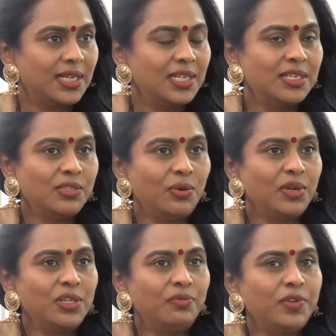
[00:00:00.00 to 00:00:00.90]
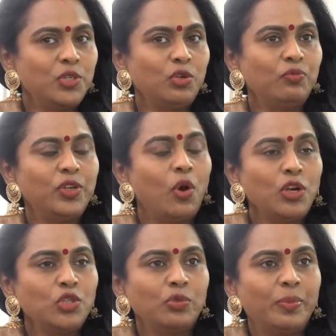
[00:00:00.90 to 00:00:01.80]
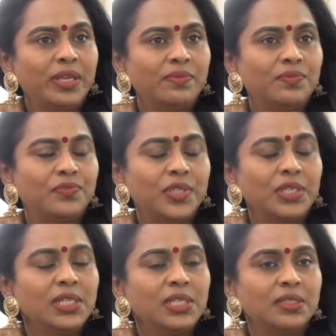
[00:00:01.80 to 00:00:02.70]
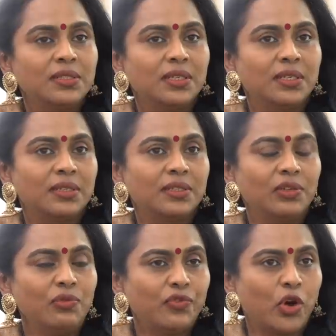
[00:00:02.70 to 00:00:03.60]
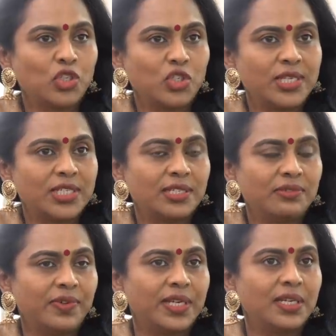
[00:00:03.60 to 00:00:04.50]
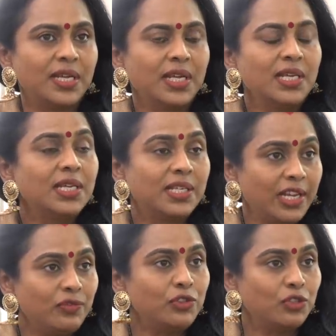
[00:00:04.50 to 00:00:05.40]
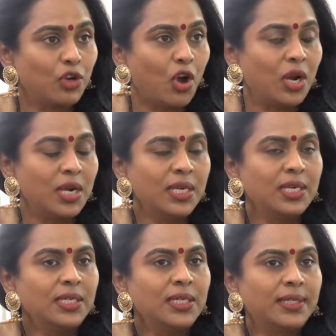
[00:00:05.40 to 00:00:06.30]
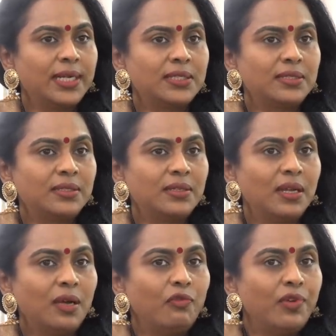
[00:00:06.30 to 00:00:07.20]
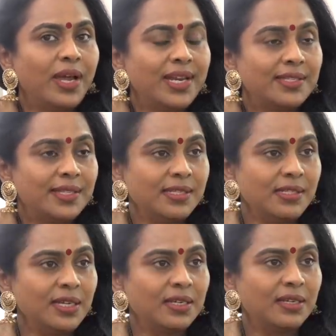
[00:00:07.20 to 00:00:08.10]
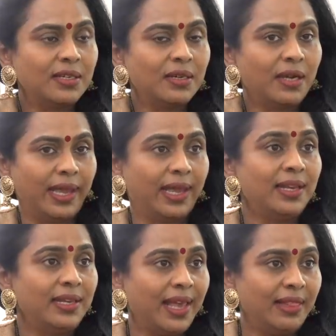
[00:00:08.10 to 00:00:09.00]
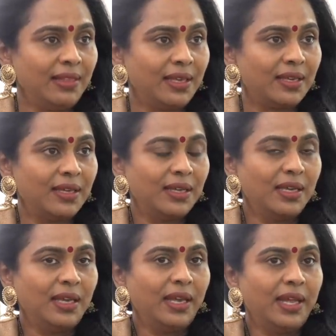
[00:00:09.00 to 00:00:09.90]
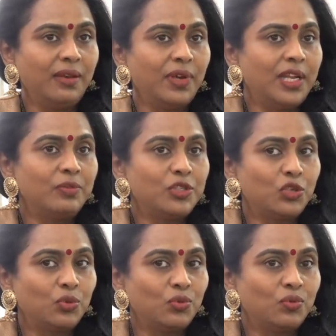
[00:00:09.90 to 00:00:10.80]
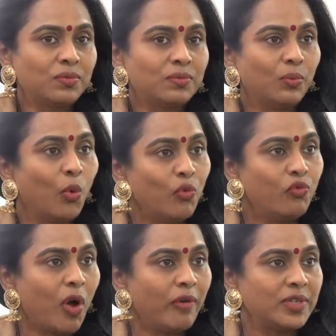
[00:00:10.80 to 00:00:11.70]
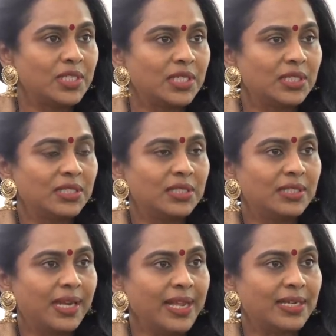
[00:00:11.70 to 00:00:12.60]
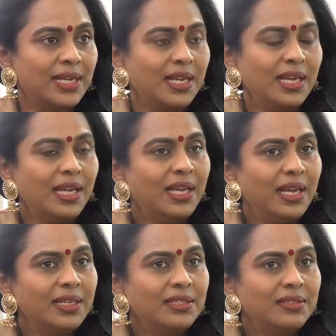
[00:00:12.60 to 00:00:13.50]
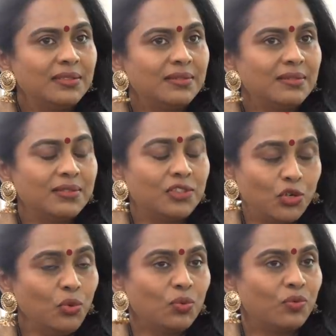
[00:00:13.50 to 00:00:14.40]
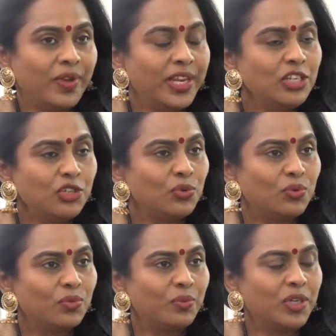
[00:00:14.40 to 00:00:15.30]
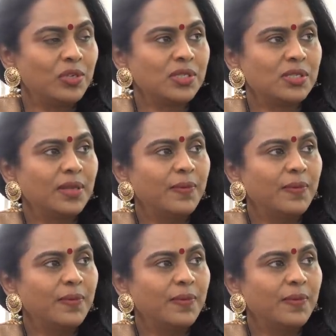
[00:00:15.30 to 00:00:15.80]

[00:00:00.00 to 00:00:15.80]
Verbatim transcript: Yes. So we should, we all should be really, uh, you know, fortunate enough and grateful to God. Yes. That we are existing, mm -hmm. hale and healthy. Absolutely. And we are able to move forward, mm -hmm. right? And true, very true, because. Yeah